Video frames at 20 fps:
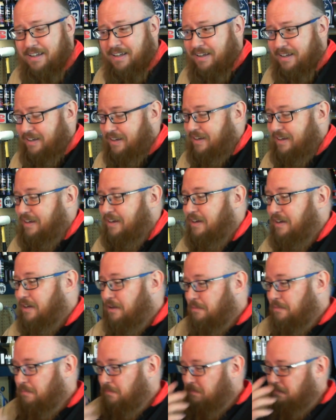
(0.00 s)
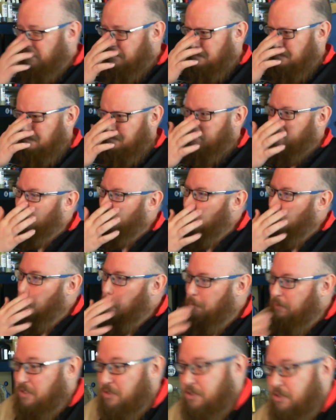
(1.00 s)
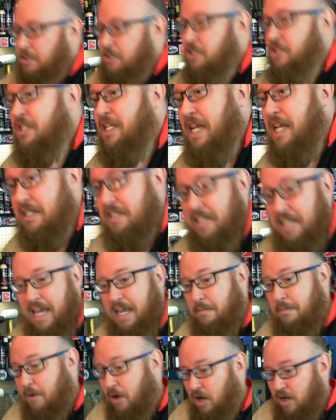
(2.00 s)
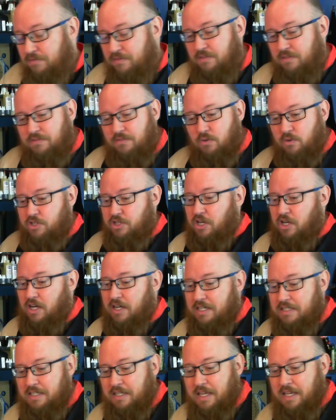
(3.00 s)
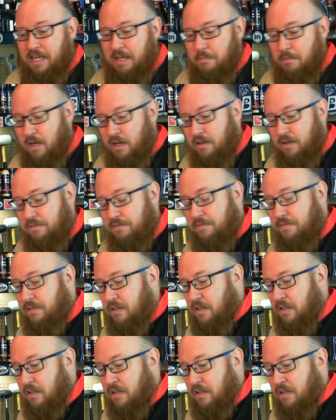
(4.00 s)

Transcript: I mean, you could see as it came off, the foreshot as it came off,